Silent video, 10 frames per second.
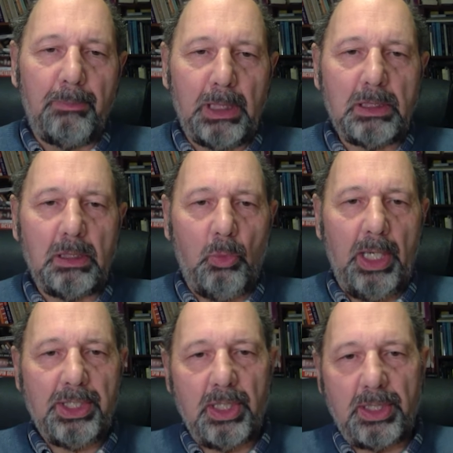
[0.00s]
Now, the
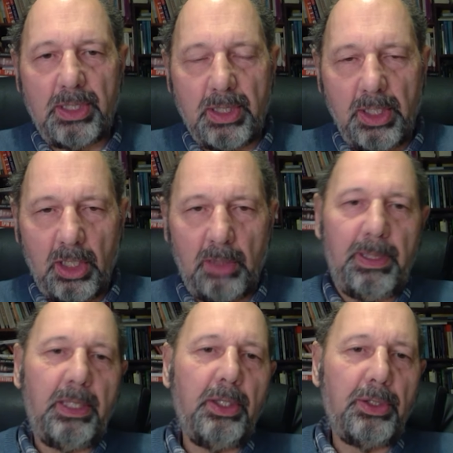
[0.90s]
political West, this is the
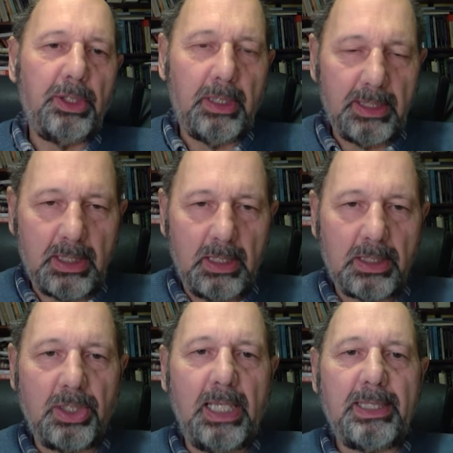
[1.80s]
European Union,
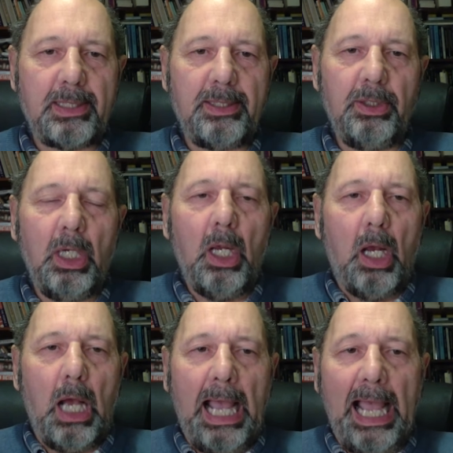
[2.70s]
this is NATO,